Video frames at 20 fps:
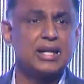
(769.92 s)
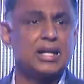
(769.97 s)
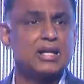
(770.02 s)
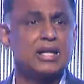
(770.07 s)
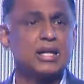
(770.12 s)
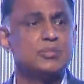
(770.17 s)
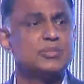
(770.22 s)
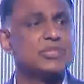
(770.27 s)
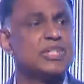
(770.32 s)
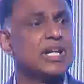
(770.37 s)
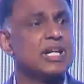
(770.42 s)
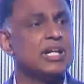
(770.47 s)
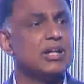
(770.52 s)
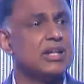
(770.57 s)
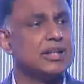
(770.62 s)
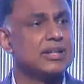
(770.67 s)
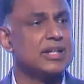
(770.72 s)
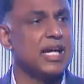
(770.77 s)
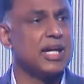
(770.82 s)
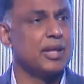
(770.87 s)
comes real
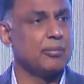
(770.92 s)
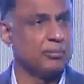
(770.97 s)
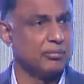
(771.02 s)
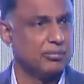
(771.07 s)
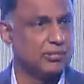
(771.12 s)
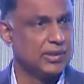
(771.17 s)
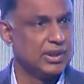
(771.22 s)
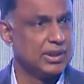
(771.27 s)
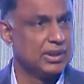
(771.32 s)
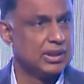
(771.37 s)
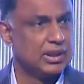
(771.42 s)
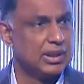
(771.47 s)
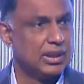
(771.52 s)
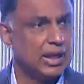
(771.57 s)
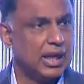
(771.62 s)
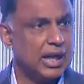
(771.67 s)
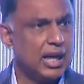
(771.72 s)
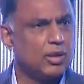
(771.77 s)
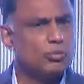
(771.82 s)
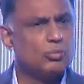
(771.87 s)
time.
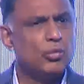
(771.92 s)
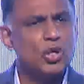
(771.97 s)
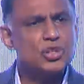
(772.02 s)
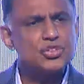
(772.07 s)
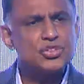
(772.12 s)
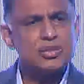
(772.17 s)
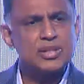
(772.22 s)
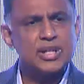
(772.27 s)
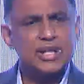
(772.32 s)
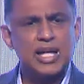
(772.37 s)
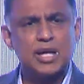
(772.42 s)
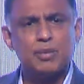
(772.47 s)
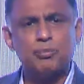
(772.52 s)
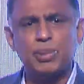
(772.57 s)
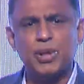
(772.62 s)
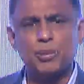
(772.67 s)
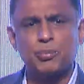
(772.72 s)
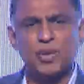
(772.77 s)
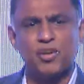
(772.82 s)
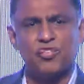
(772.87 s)
And most of the time
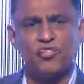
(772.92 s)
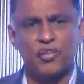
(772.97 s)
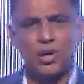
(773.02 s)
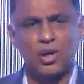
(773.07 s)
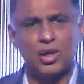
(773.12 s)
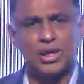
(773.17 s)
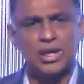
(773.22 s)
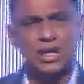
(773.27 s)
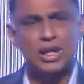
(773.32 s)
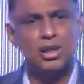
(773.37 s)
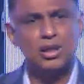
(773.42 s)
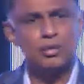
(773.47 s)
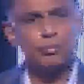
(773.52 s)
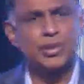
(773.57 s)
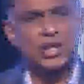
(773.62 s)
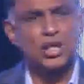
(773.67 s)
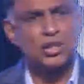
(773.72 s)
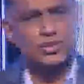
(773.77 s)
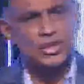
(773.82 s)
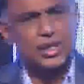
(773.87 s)
people fall ill
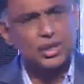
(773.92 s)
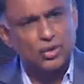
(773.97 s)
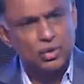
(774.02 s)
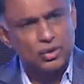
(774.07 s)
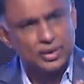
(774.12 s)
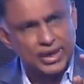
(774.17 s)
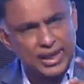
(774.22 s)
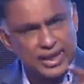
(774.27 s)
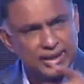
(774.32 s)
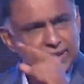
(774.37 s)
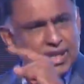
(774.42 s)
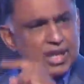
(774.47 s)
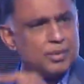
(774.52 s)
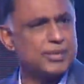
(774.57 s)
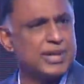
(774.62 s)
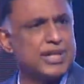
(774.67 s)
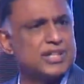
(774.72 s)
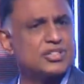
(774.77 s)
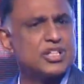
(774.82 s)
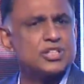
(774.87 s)
because they don't take their
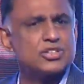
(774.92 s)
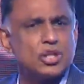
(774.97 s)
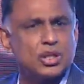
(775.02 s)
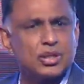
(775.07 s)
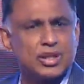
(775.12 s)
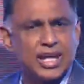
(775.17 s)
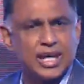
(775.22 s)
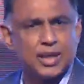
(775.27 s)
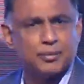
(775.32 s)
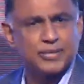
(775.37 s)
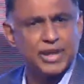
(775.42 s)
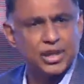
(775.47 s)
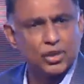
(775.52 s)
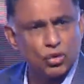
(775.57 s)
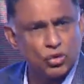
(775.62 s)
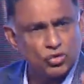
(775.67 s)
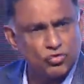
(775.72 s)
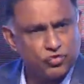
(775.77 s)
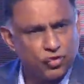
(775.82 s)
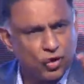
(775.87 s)
medicines on time. They
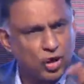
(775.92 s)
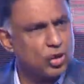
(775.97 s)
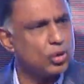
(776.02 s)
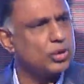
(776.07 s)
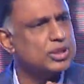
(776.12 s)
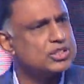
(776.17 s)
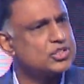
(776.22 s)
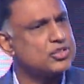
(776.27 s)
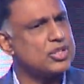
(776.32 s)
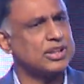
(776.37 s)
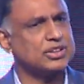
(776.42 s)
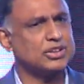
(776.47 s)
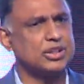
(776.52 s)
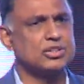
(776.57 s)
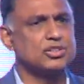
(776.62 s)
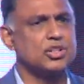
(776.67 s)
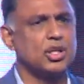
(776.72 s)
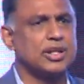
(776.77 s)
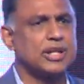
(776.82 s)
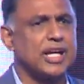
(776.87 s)
don't follow
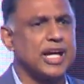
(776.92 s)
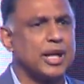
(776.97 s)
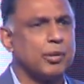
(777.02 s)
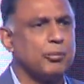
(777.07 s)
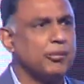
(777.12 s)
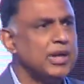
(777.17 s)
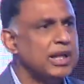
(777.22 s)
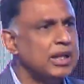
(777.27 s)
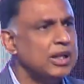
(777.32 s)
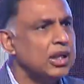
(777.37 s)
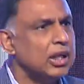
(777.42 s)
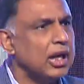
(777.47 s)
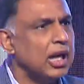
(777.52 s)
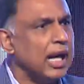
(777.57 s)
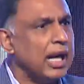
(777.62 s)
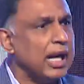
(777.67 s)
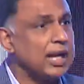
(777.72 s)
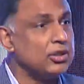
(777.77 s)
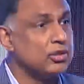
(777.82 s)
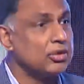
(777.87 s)
instructions on time.
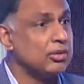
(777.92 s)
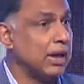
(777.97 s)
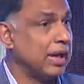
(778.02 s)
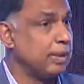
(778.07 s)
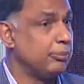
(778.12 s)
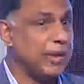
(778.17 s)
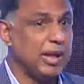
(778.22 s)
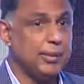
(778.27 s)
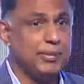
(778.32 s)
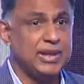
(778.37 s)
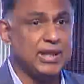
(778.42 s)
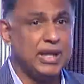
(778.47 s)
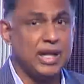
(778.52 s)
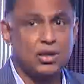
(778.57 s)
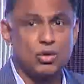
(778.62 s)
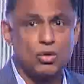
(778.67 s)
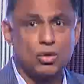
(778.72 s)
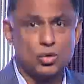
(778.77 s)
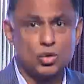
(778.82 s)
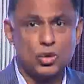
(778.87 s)
And maybe they'll
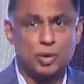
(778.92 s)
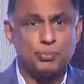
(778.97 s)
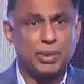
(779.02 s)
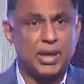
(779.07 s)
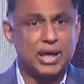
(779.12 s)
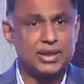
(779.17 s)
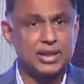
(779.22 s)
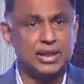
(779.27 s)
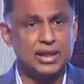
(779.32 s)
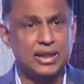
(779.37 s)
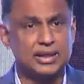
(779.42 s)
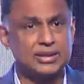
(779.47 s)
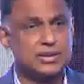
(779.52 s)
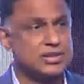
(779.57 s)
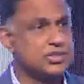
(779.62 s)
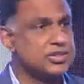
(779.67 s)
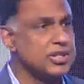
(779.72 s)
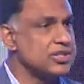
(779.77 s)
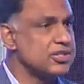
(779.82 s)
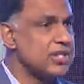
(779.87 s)
go to a party like
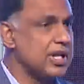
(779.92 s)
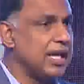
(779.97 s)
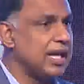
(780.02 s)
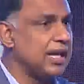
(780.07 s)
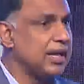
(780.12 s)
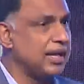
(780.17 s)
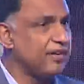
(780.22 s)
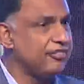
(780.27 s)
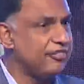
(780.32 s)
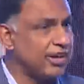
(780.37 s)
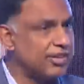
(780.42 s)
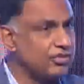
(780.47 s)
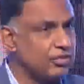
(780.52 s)
this yesterday and have 5